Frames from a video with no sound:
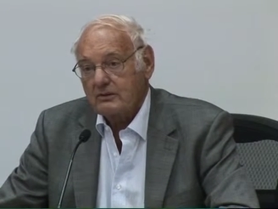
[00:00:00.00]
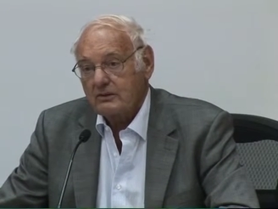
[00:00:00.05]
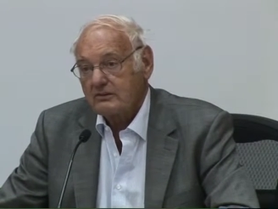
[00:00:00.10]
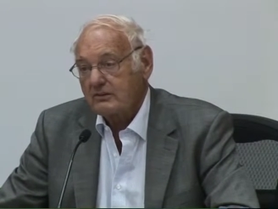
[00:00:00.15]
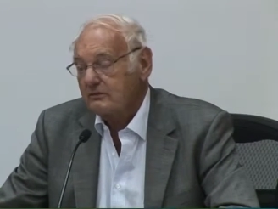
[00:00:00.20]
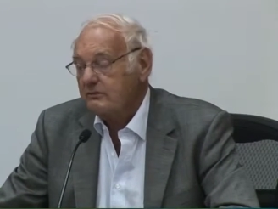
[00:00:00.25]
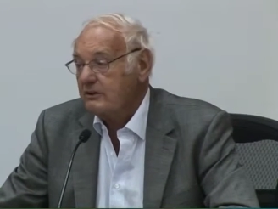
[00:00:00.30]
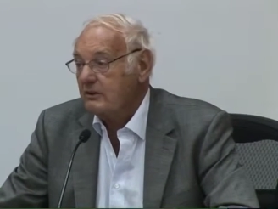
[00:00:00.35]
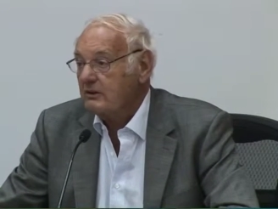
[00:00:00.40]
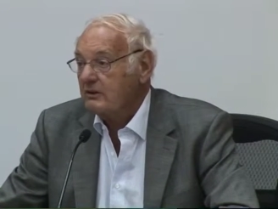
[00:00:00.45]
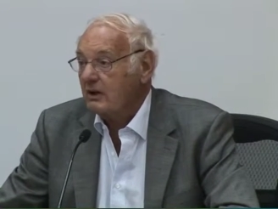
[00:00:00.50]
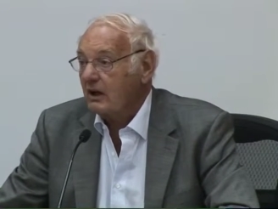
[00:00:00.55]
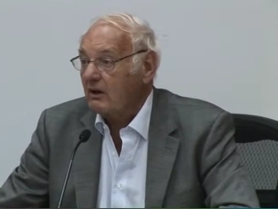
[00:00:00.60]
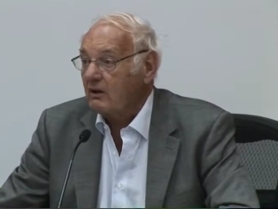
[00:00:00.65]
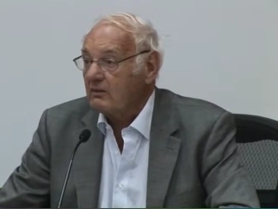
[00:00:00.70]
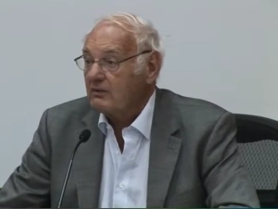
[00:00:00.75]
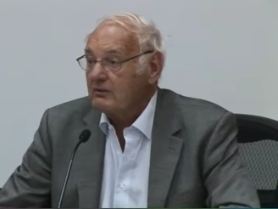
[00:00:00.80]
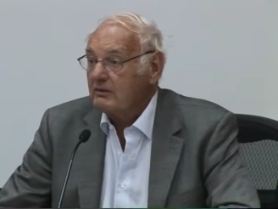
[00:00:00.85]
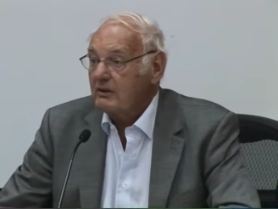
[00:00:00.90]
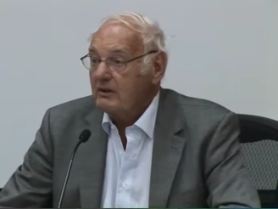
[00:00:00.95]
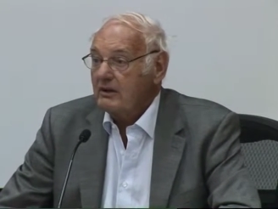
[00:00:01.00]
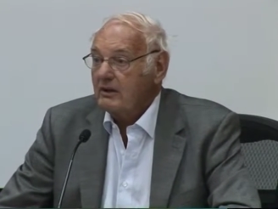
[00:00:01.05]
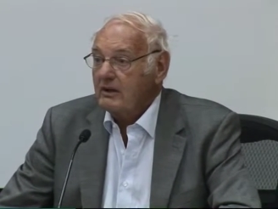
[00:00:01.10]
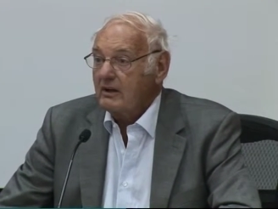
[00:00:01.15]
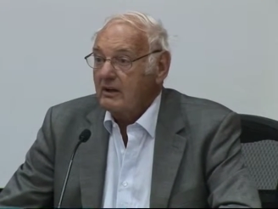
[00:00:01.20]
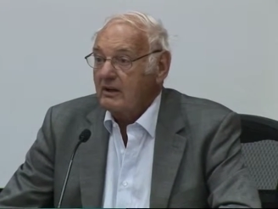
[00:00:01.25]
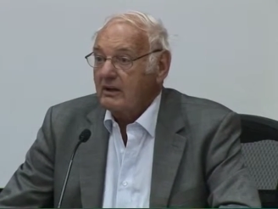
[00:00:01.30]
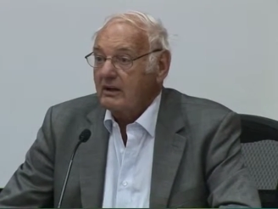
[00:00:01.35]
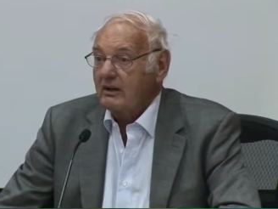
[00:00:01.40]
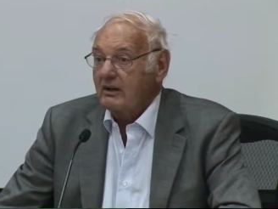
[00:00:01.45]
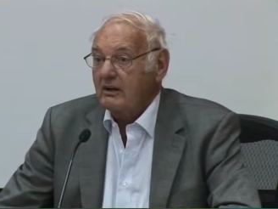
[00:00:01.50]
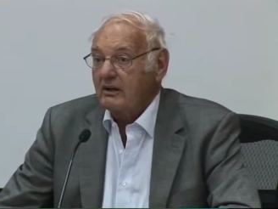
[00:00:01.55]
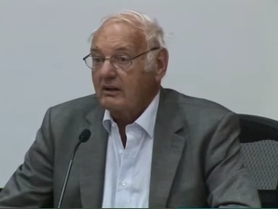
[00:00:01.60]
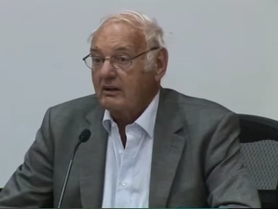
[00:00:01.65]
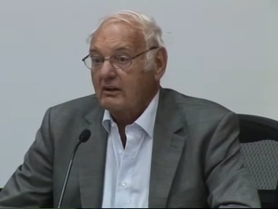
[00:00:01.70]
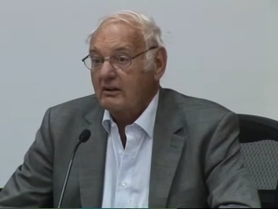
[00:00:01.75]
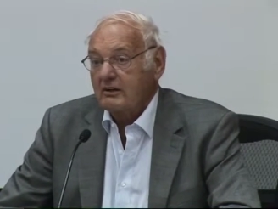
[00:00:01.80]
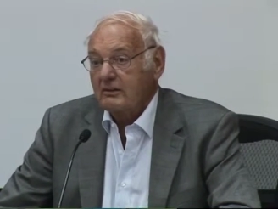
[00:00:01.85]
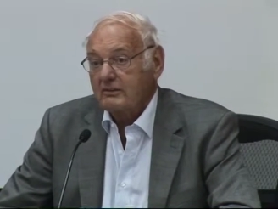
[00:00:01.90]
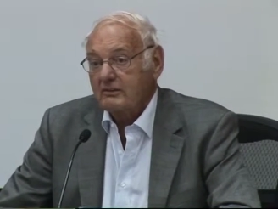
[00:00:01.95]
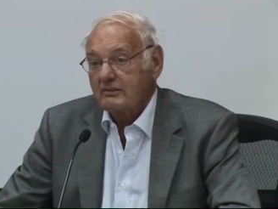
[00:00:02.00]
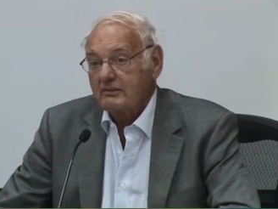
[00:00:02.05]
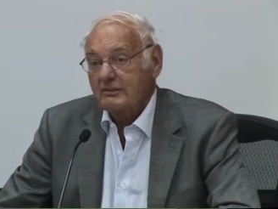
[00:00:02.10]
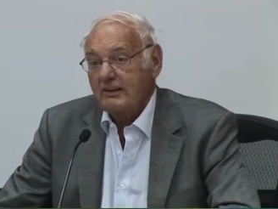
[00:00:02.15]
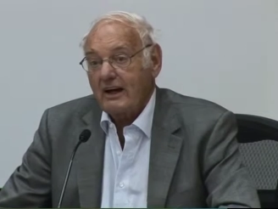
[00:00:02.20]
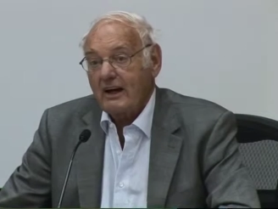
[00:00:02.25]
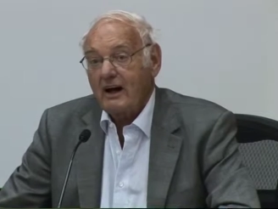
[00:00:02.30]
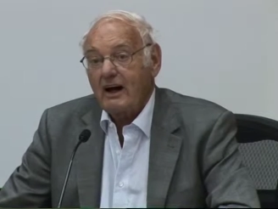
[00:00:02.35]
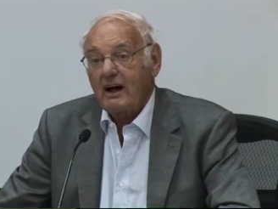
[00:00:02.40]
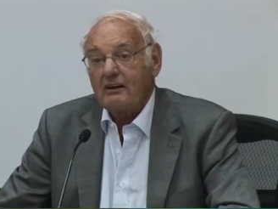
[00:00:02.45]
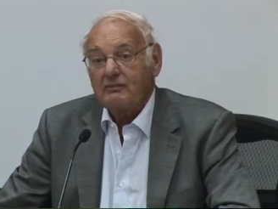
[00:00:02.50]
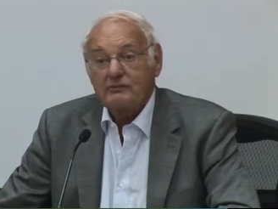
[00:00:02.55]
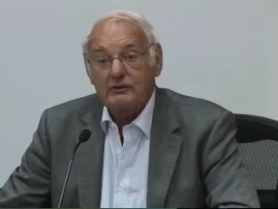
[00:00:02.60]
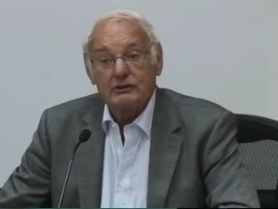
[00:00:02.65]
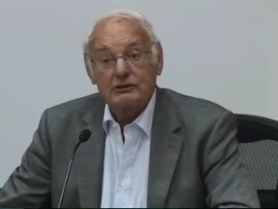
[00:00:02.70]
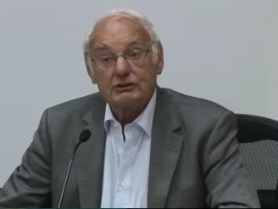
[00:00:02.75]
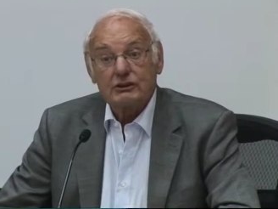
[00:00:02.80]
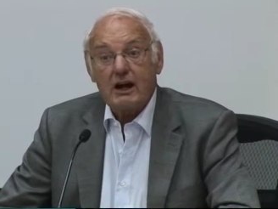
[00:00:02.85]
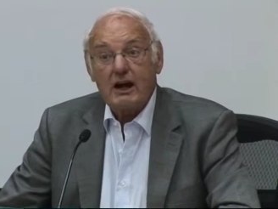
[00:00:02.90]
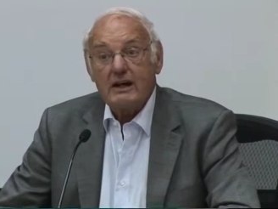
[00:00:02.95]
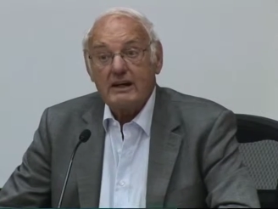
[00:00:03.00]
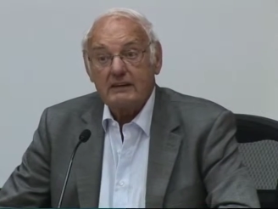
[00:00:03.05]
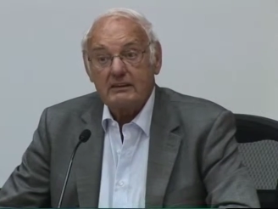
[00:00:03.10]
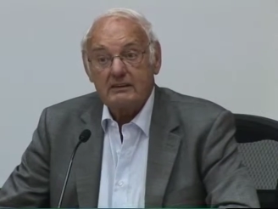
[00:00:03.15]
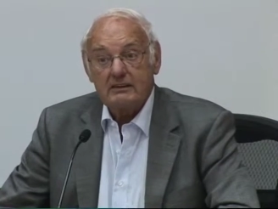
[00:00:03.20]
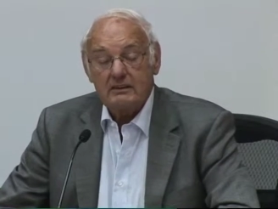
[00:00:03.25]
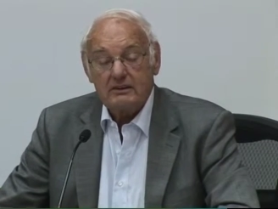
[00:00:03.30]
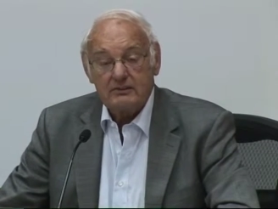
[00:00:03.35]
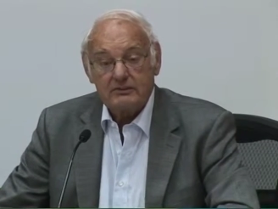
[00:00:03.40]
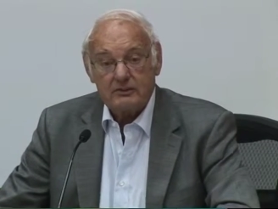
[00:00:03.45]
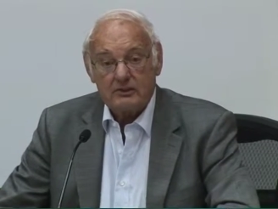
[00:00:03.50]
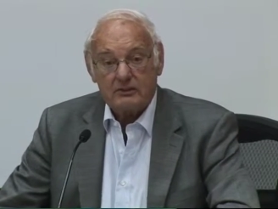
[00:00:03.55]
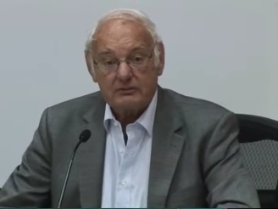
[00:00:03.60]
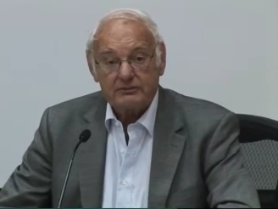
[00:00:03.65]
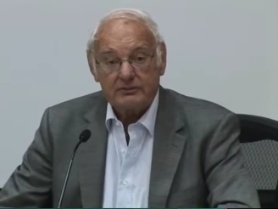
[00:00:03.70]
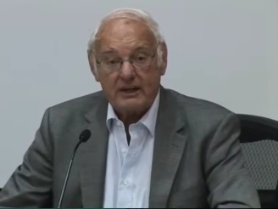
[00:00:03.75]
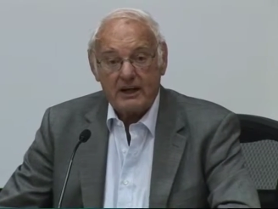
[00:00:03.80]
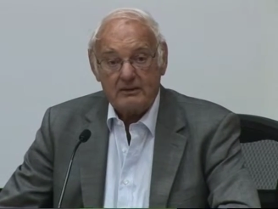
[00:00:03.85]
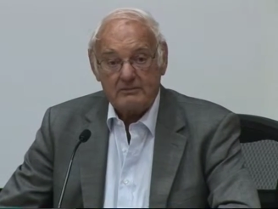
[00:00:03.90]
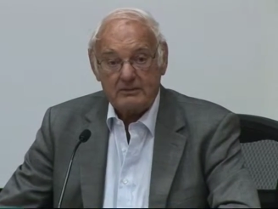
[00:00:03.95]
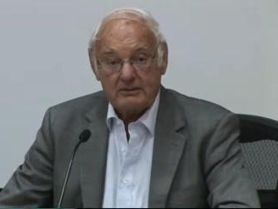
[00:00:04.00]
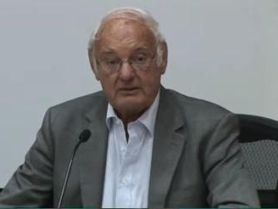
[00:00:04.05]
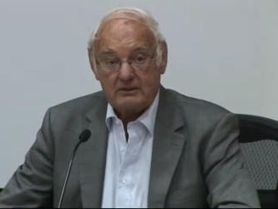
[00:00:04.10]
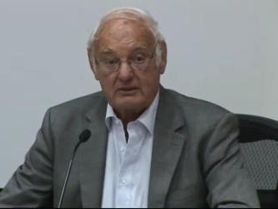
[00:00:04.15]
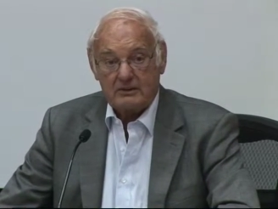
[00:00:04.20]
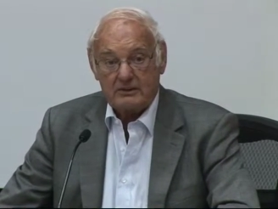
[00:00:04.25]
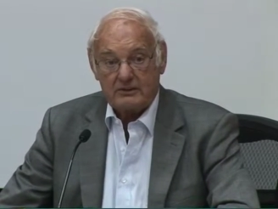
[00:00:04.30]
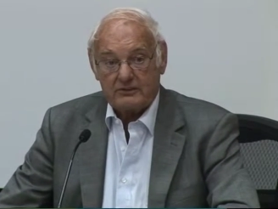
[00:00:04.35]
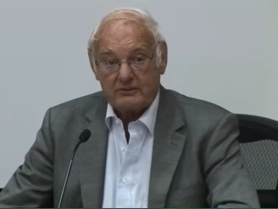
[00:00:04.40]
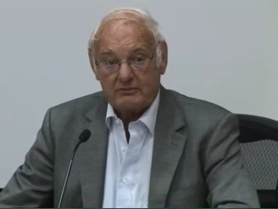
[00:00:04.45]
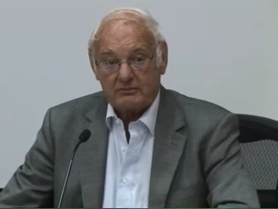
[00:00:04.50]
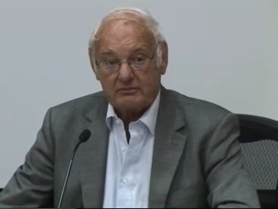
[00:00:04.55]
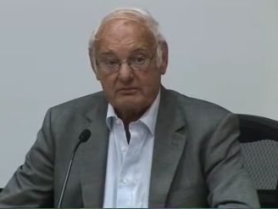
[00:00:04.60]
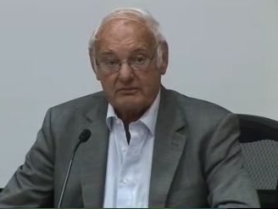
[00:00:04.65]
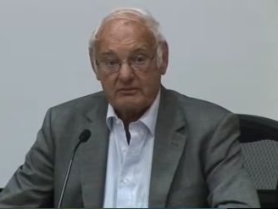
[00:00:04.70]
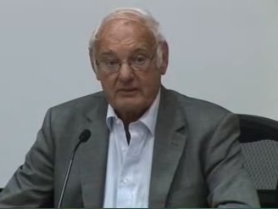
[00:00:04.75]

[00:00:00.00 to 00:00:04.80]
And they found out uh, there are varieties of capitalism,